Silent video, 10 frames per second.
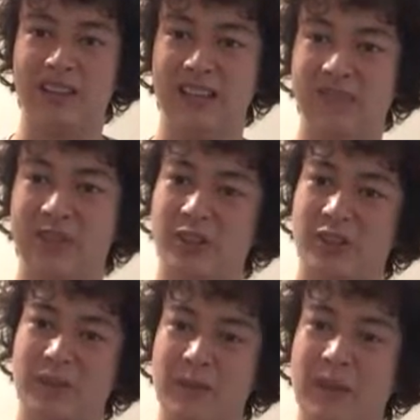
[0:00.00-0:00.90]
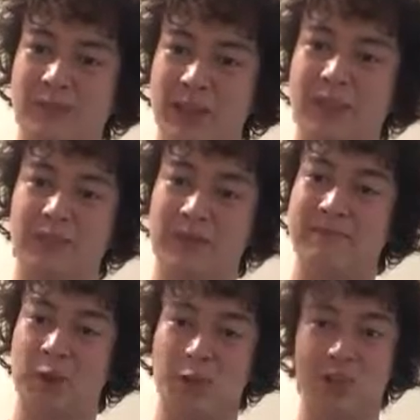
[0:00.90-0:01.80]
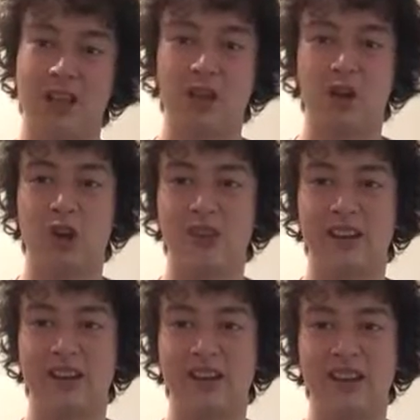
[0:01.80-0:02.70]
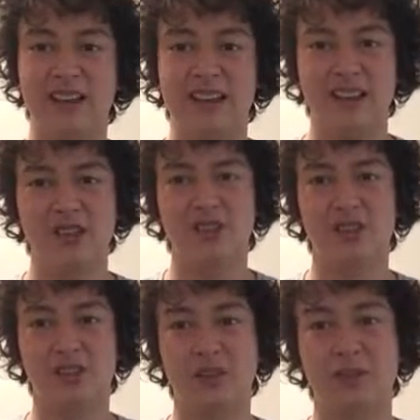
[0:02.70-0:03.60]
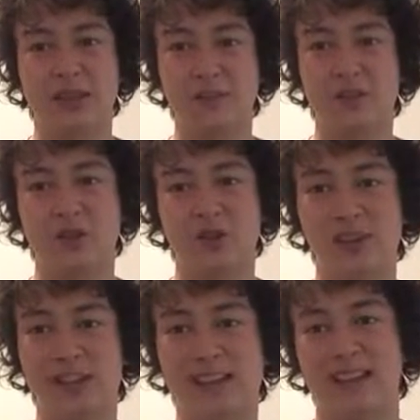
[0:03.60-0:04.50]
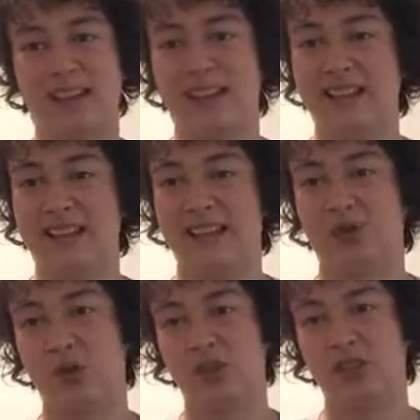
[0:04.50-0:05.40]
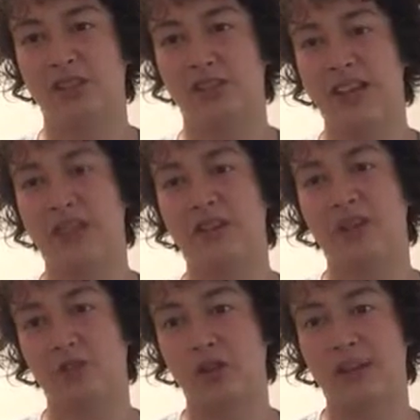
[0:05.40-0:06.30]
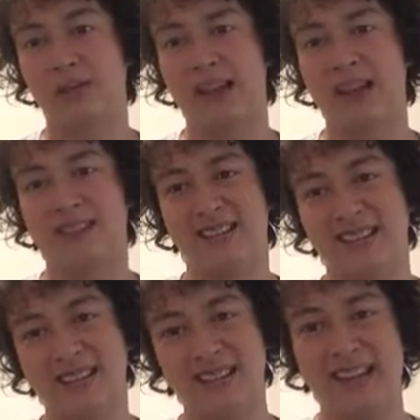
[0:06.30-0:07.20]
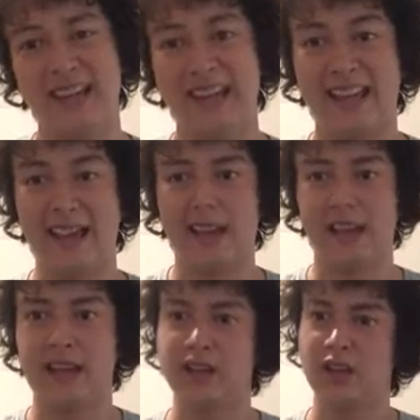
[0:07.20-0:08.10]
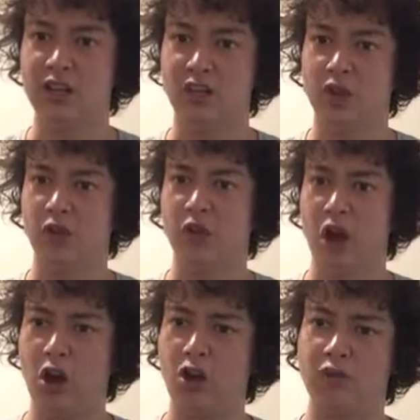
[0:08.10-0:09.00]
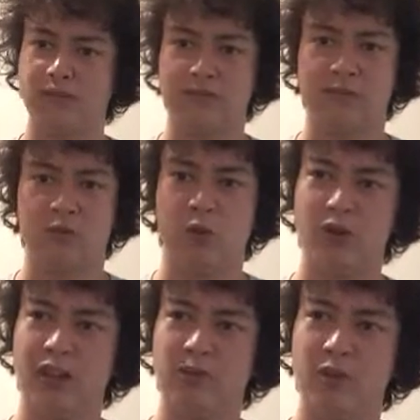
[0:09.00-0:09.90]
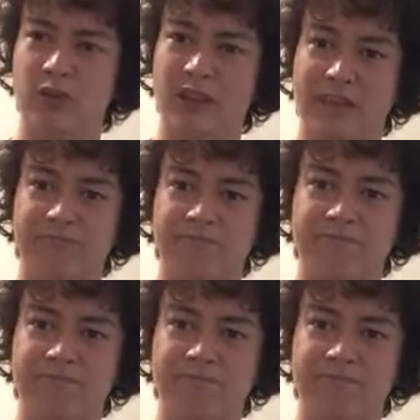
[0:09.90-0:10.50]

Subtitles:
Even though some of the effects might not look all that good, there's still some imagery that grosses me out and creeps me out. And it's overall a well done movie.